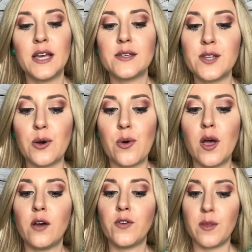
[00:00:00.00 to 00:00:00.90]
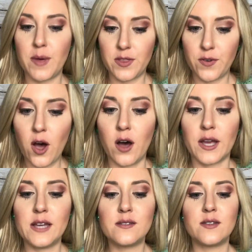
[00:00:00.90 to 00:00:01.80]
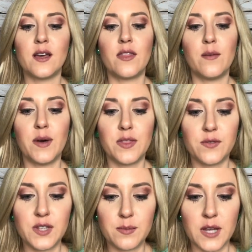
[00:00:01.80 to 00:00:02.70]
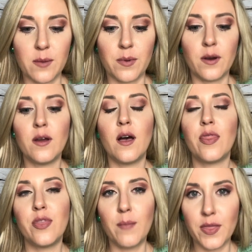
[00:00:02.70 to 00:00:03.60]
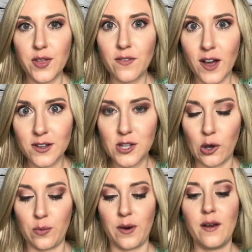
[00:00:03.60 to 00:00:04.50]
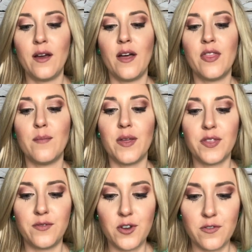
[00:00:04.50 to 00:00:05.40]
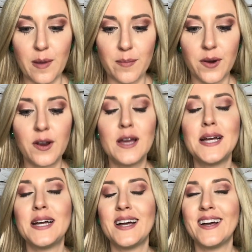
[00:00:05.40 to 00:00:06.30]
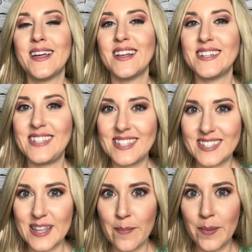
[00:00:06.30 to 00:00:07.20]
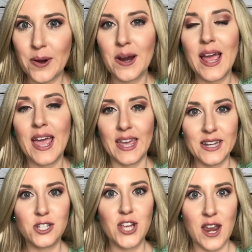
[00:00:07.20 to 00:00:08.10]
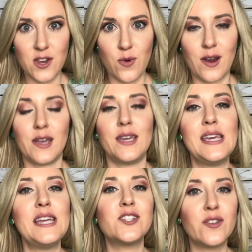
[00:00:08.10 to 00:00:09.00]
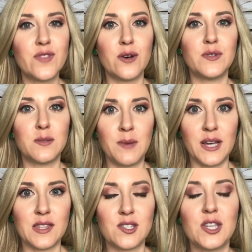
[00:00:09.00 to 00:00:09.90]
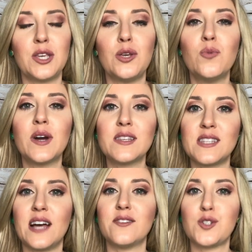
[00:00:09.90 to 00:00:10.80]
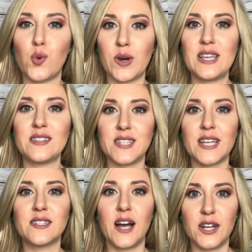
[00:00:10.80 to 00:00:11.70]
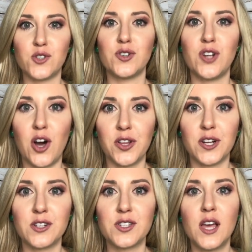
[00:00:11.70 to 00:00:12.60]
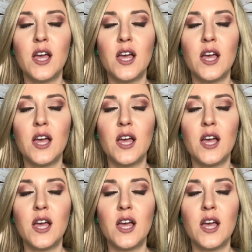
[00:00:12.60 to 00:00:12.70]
So for the month of August, the month of September, the month of October, the month of November, December, and January. Each of those months, you want to sell $2,600.